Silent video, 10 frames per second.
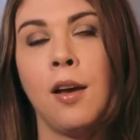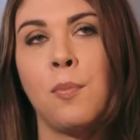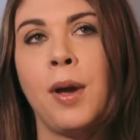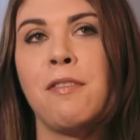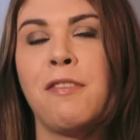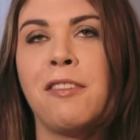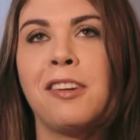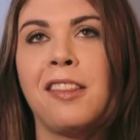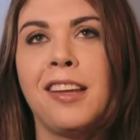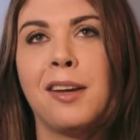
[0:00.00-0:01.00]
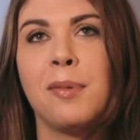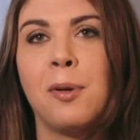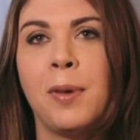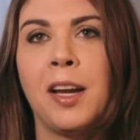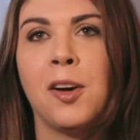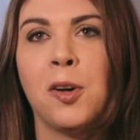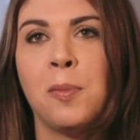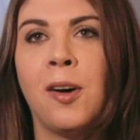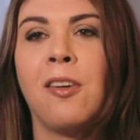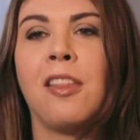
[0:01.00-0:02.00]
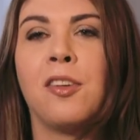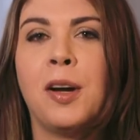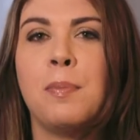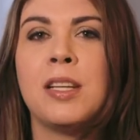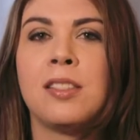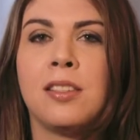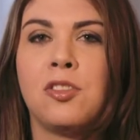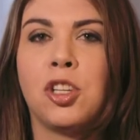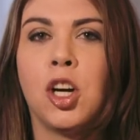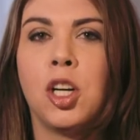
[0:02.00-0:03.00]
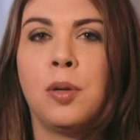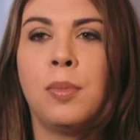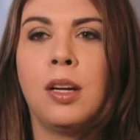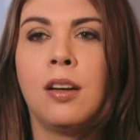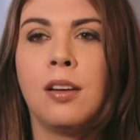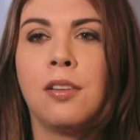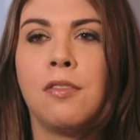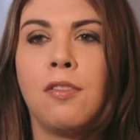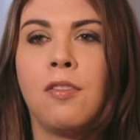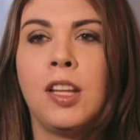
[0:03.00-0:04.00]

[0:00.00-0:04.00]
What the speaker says: My favorite thing about my home, although I miss the charm of